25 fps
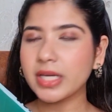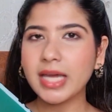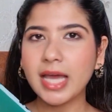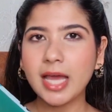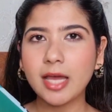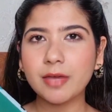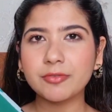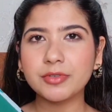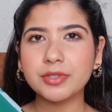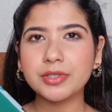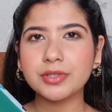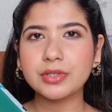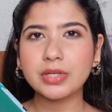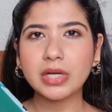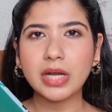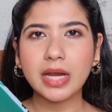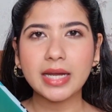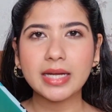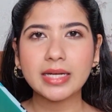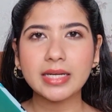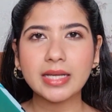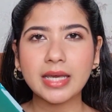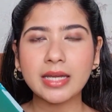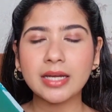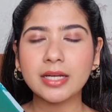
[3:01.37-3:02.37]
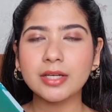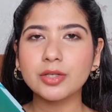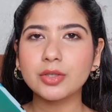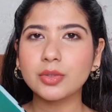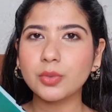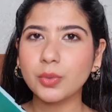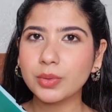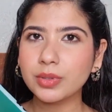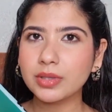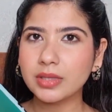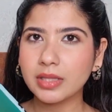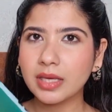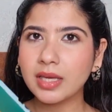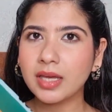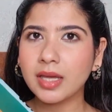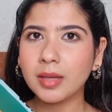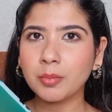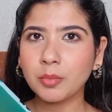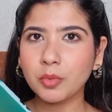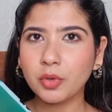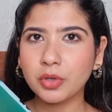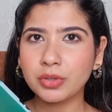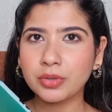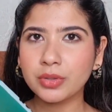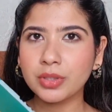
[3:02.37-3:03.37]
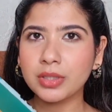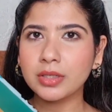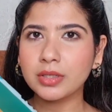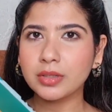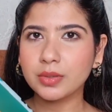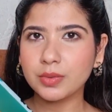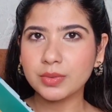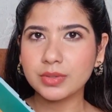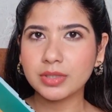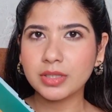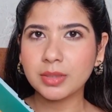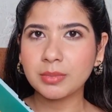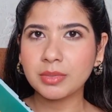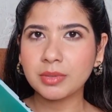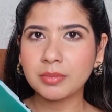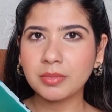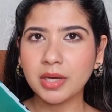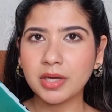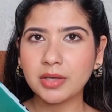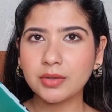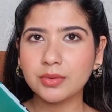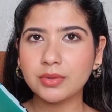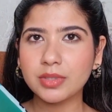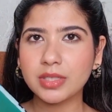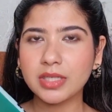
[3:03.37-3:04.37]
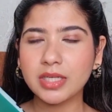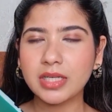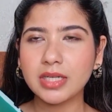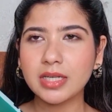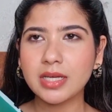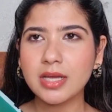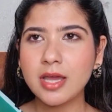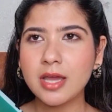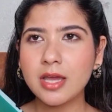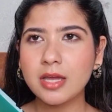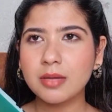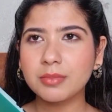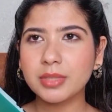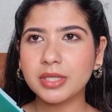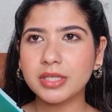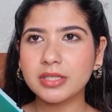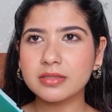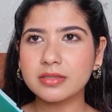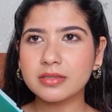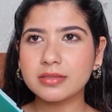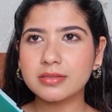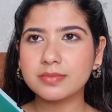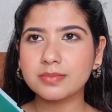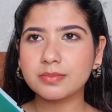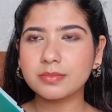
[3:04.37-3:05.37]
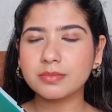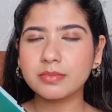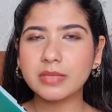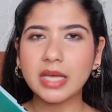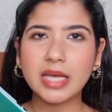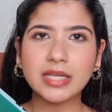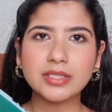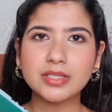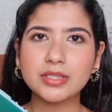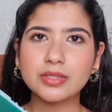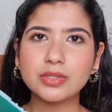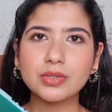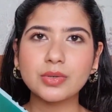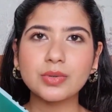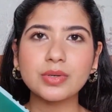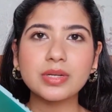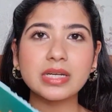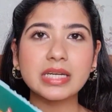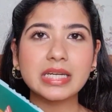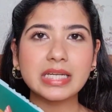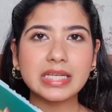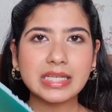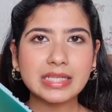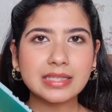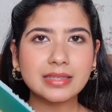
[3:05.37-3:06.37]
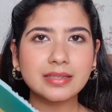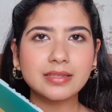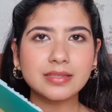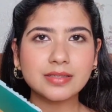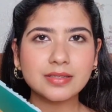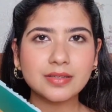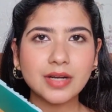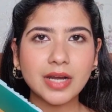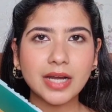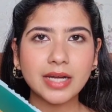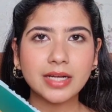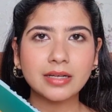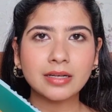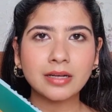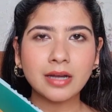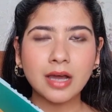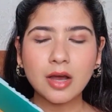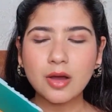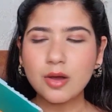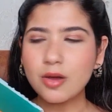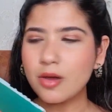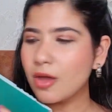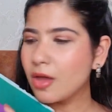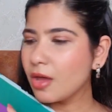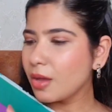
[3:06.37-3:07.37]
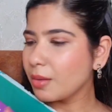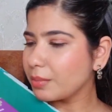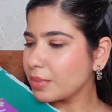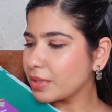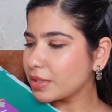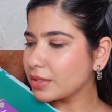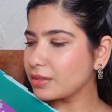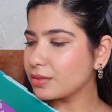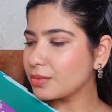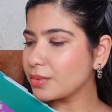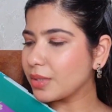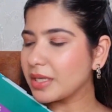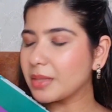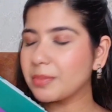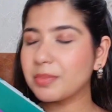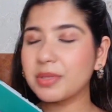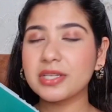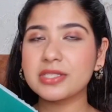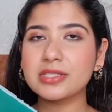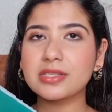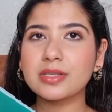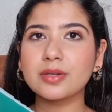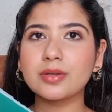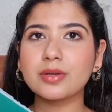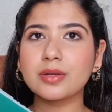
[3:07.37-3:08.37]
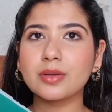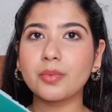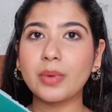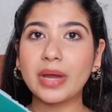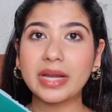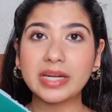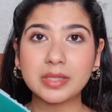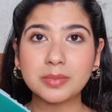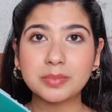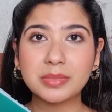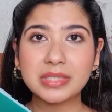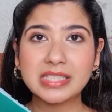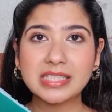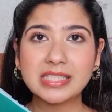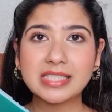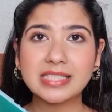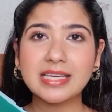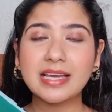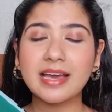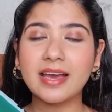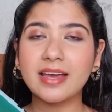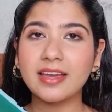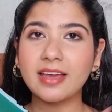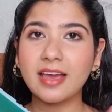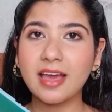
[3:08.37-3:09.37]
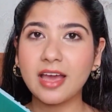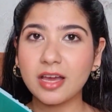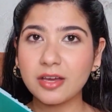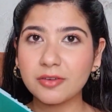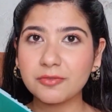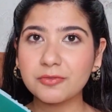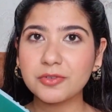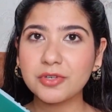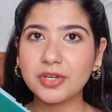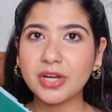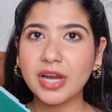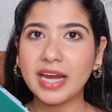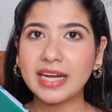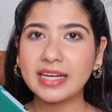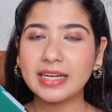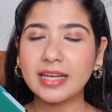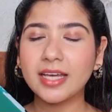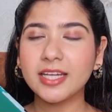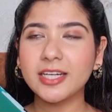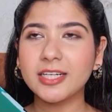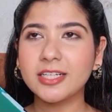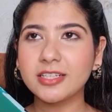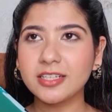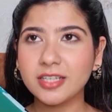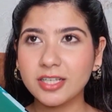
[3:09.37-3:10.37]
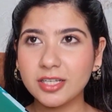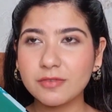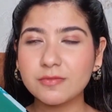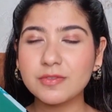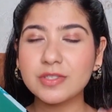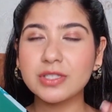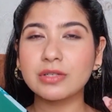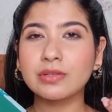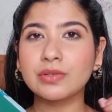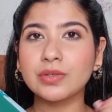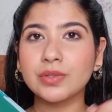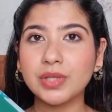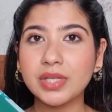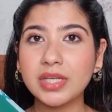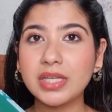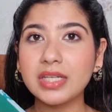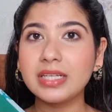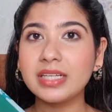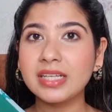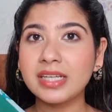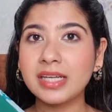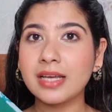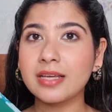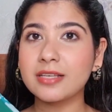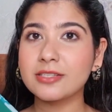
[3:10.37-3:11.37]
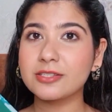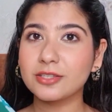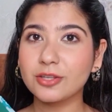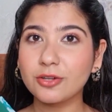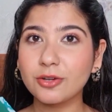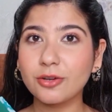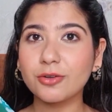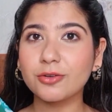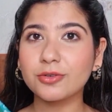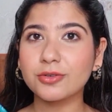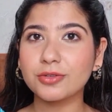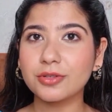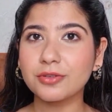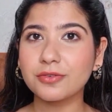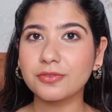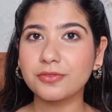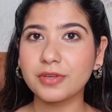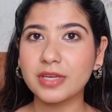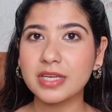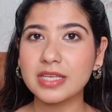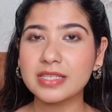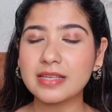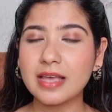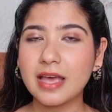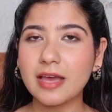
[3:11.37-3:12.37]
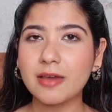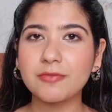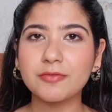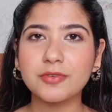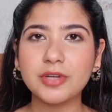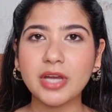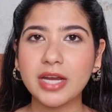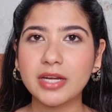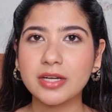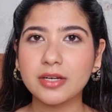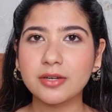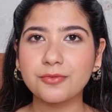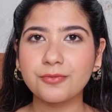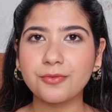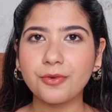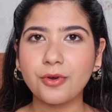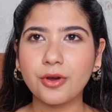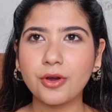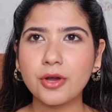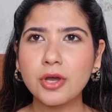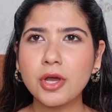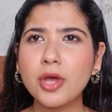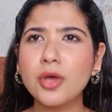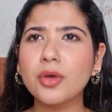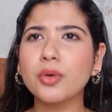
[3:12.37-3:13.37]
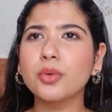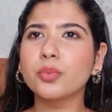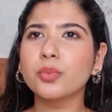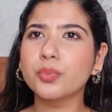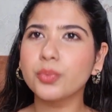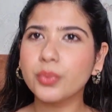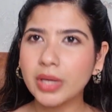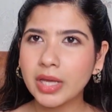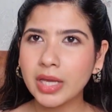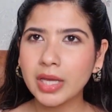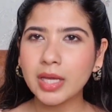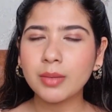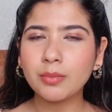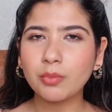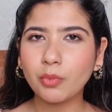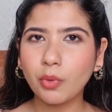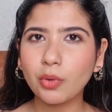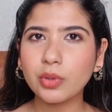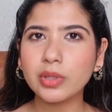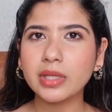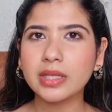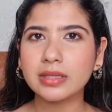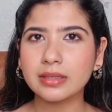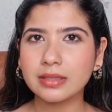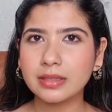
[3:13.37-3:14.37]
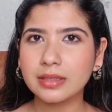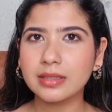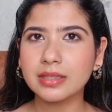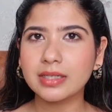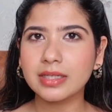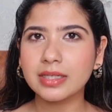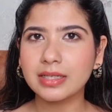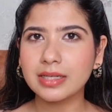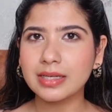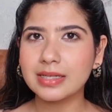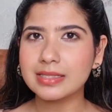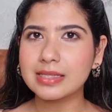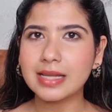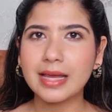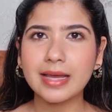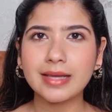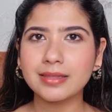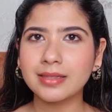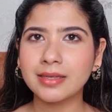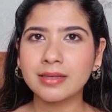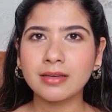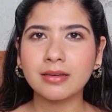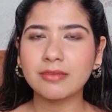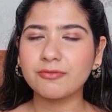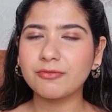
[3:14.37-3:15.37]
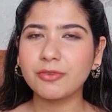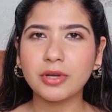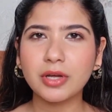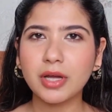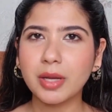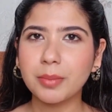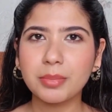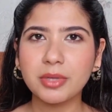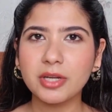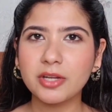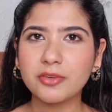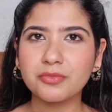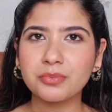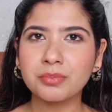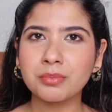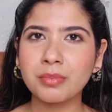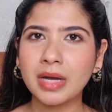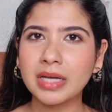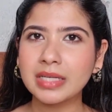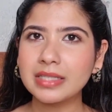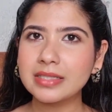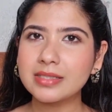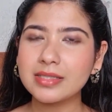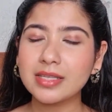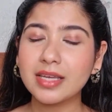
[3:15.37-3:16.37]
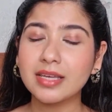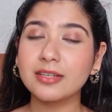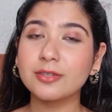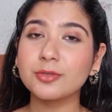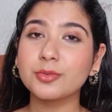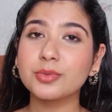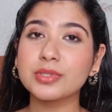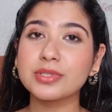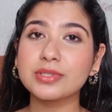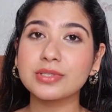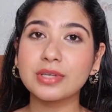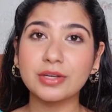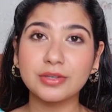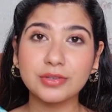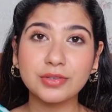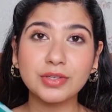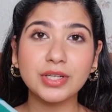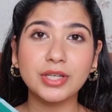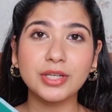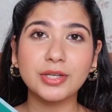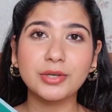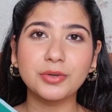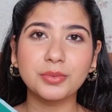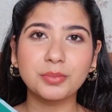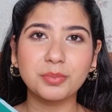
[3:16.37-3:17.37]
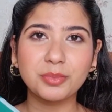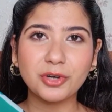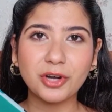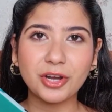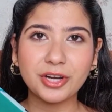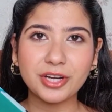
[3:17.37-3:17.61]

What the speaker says: I haven't tried, and I don't think I'm going to include them in my routine because I just don't need this right now. But the 20% vitamin C I have tried, and it gives a really nice glow to the face. I have tried it for way more than 30 days, I think for a couple of months, and it was a really good